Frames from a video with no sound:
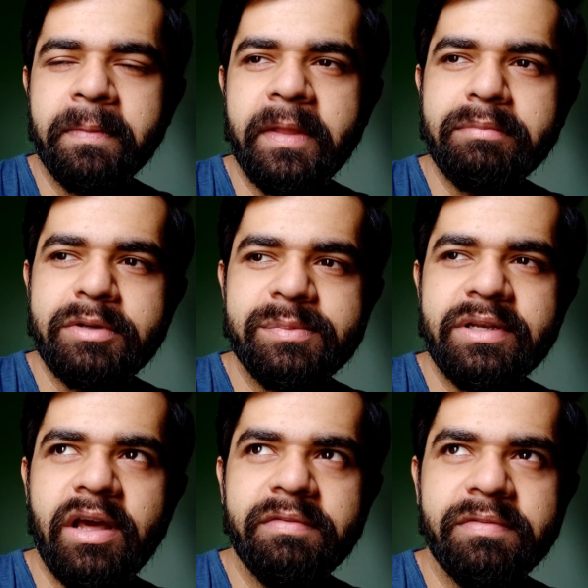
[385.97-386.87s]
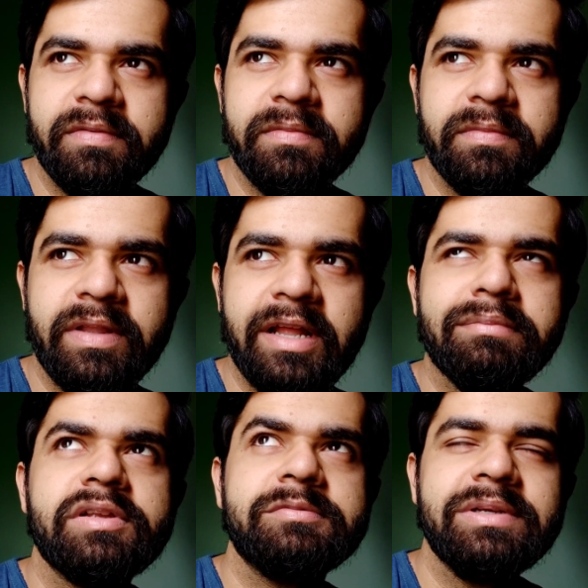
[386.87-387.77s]
That must be tough. That
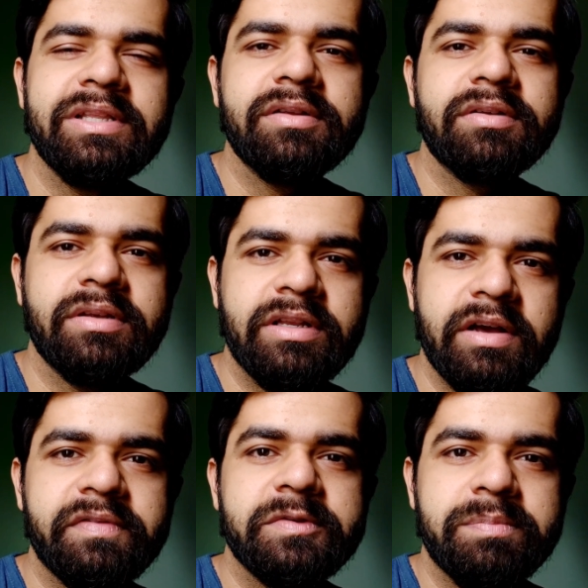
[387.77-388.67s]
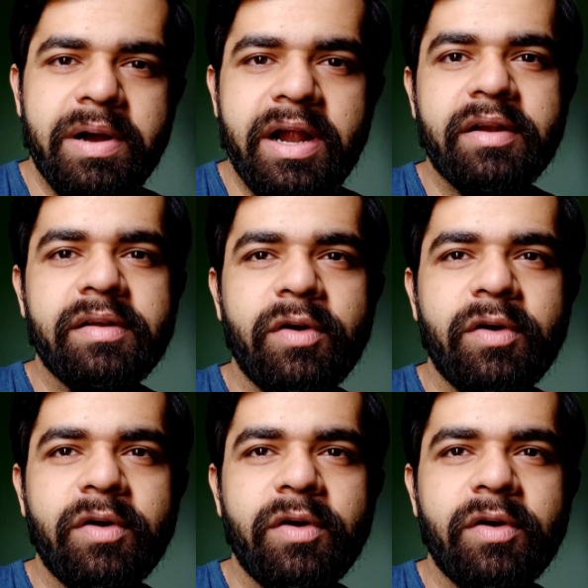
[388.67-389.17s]
must be the toughest part